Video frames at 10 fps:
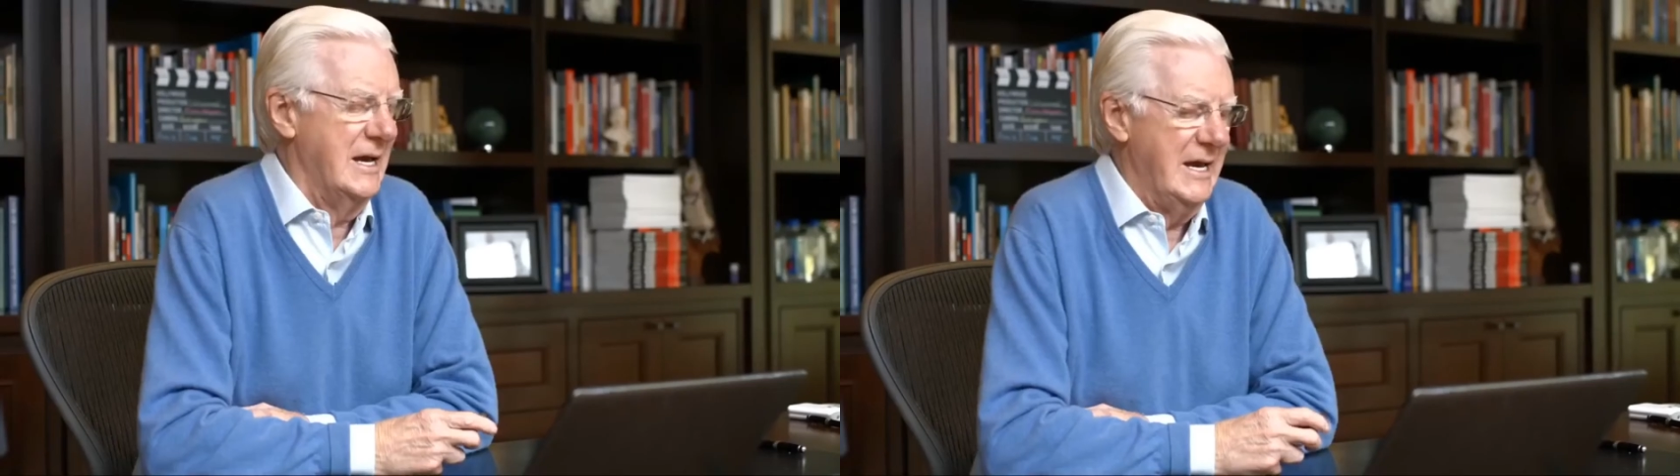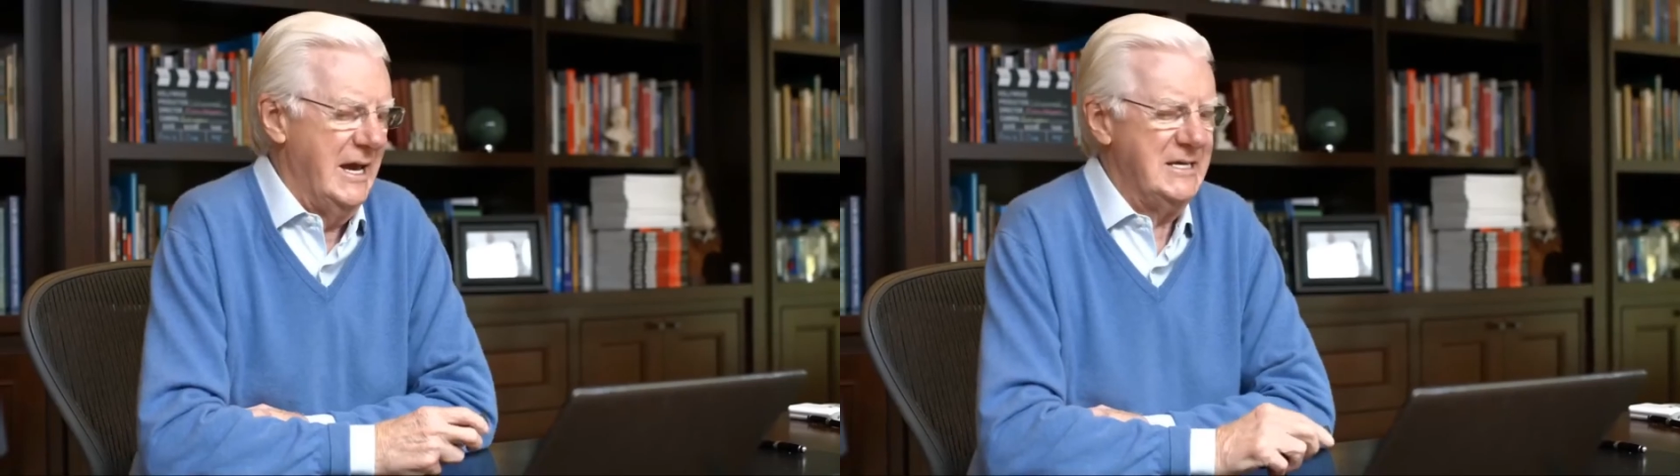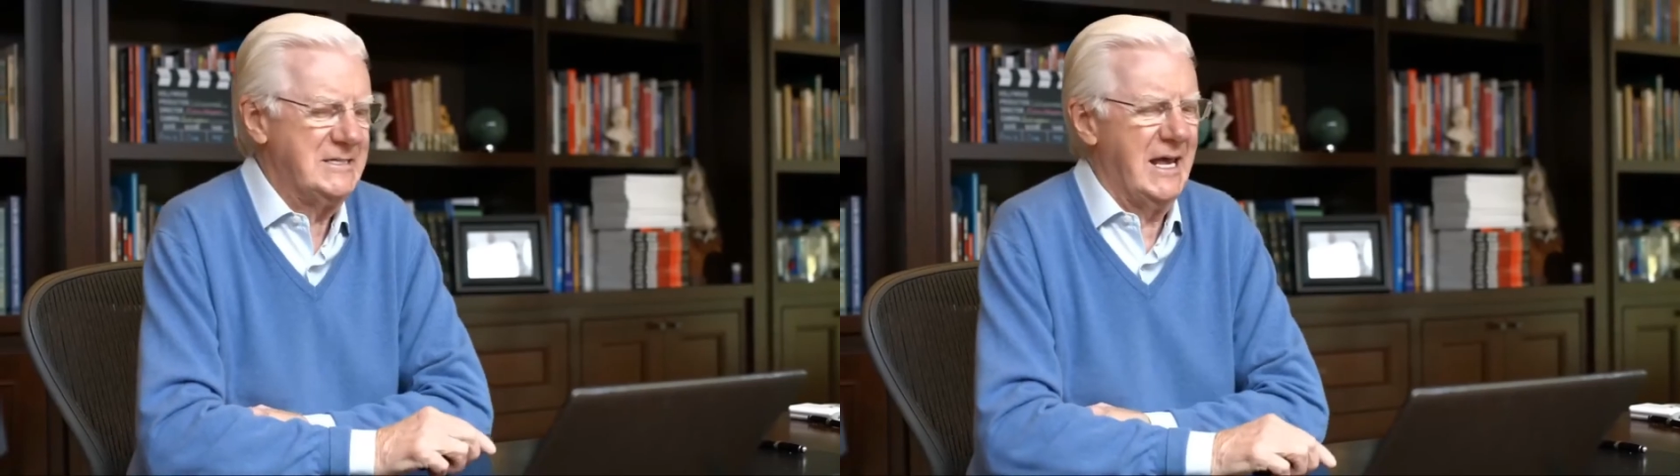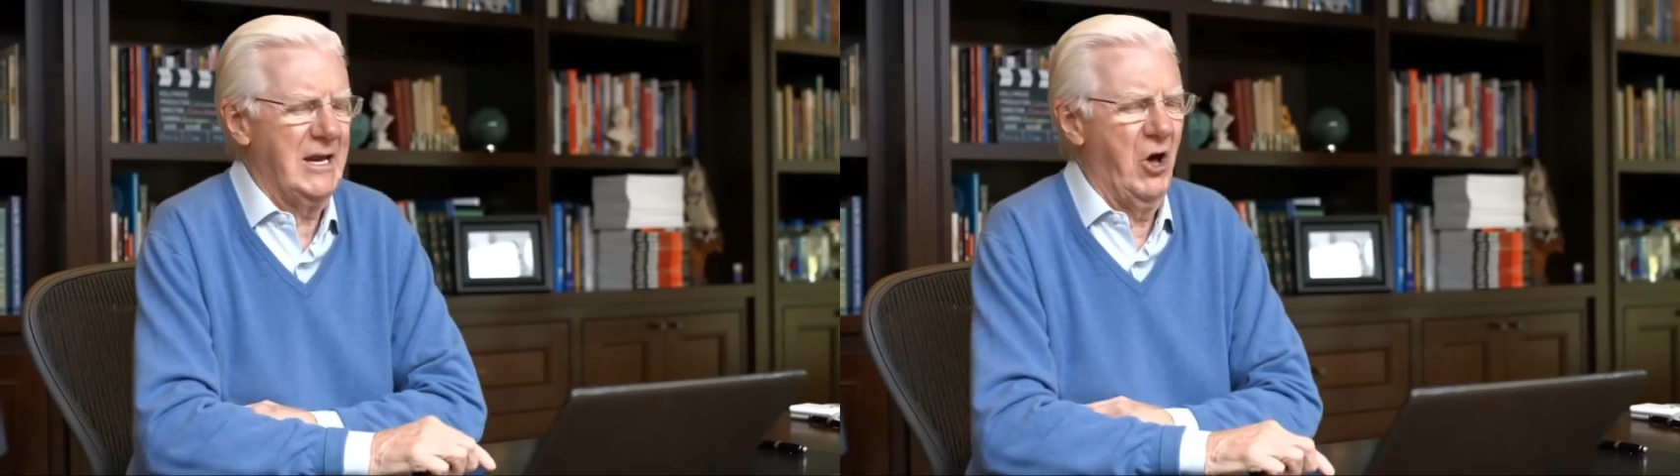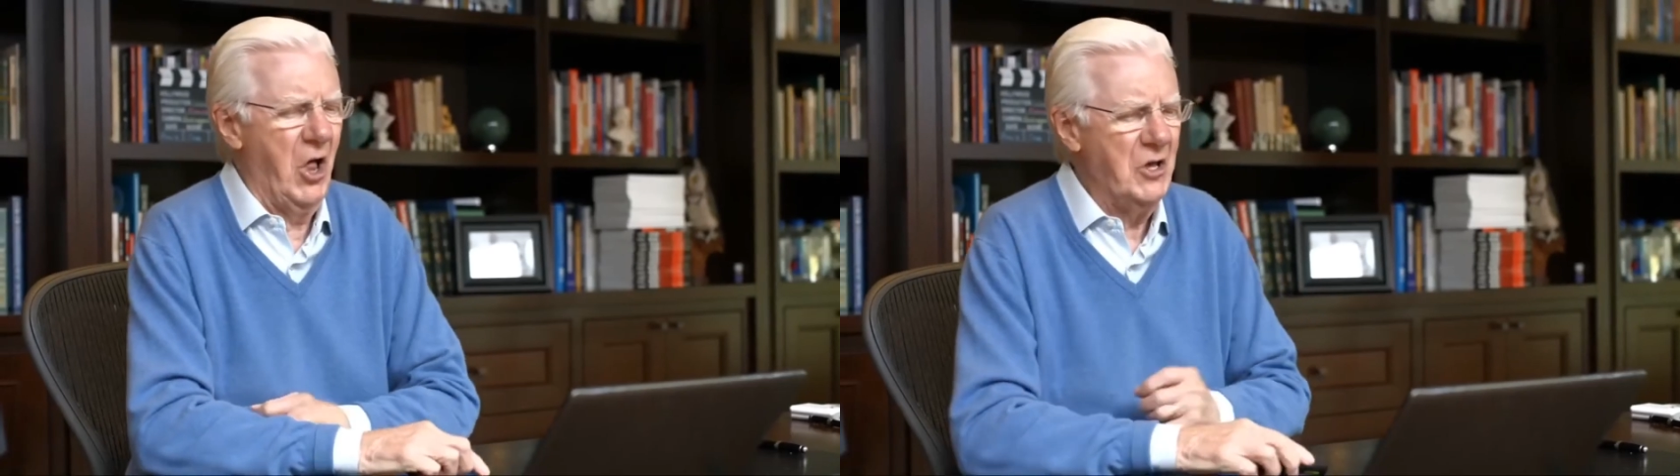He said, in
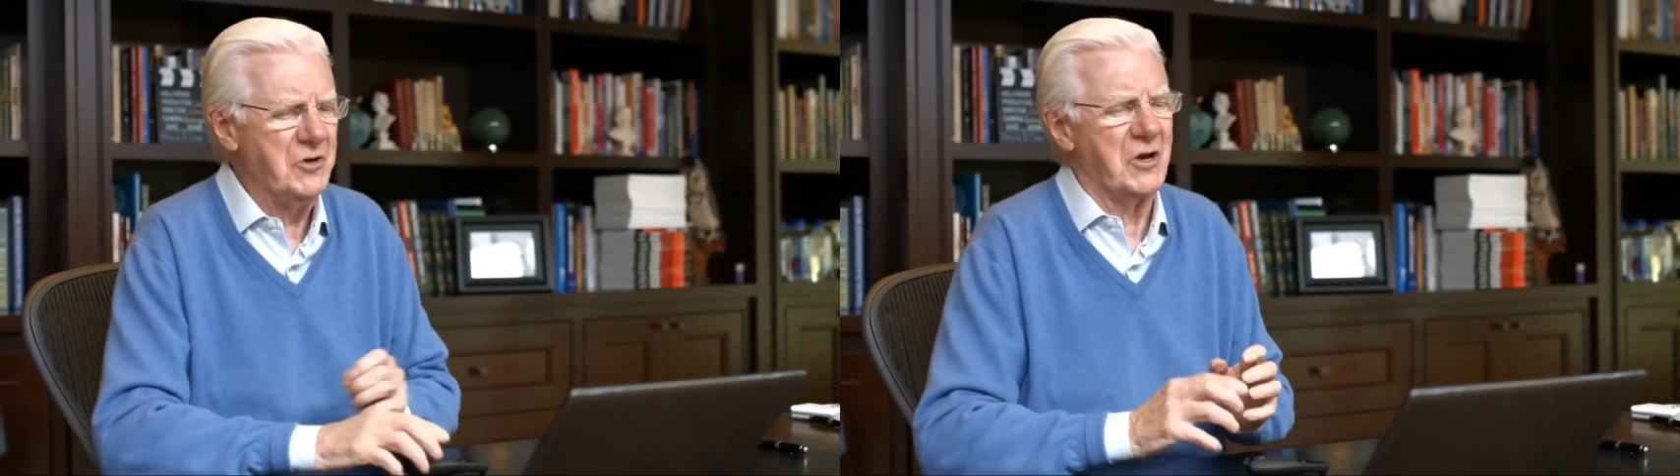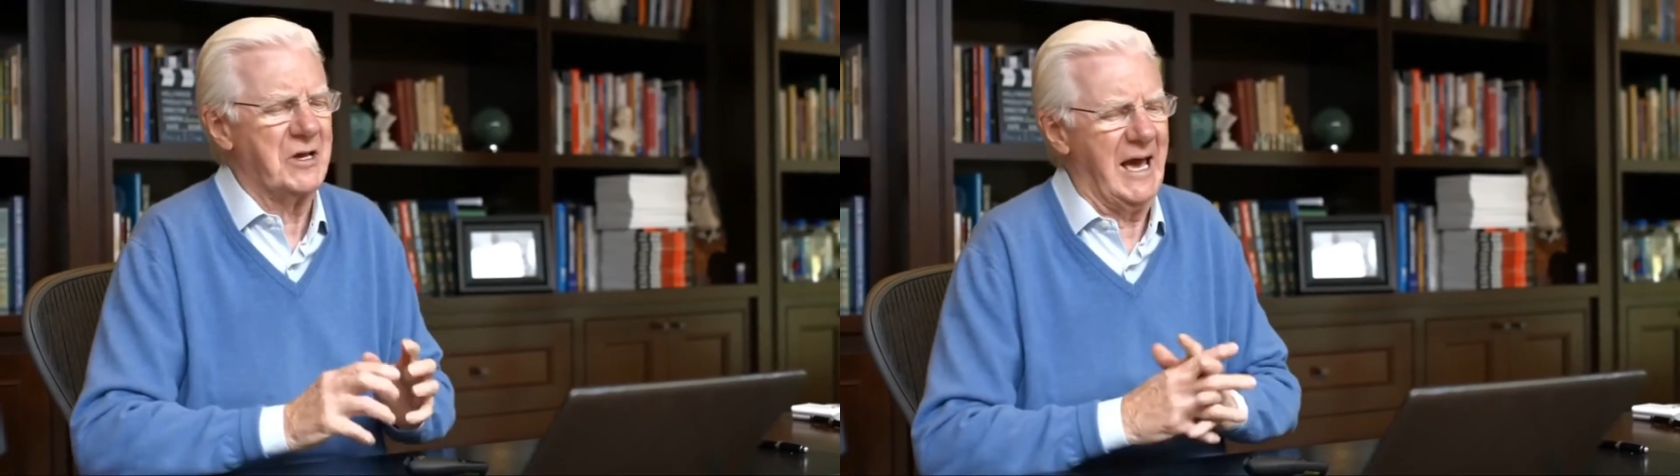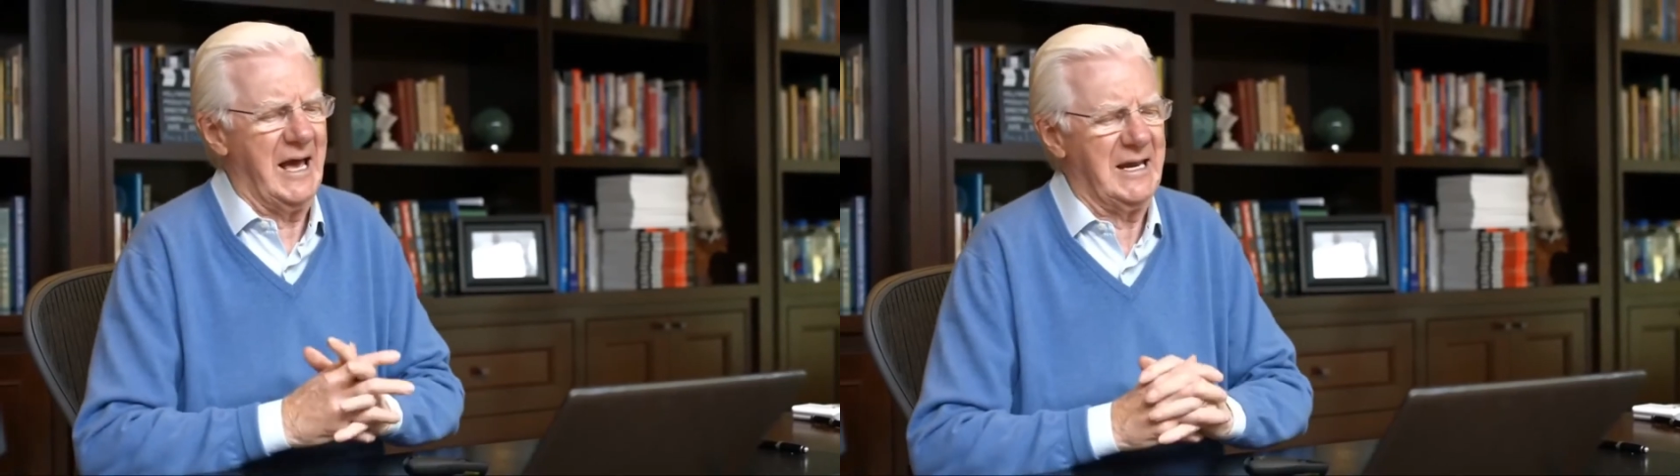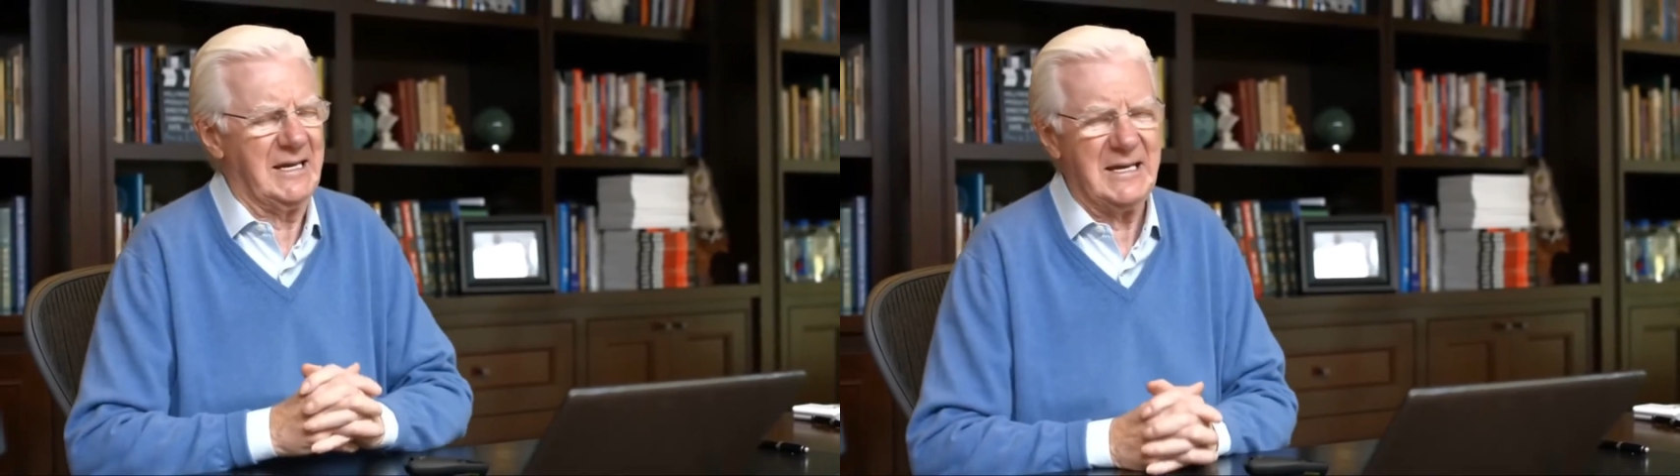all you're getting,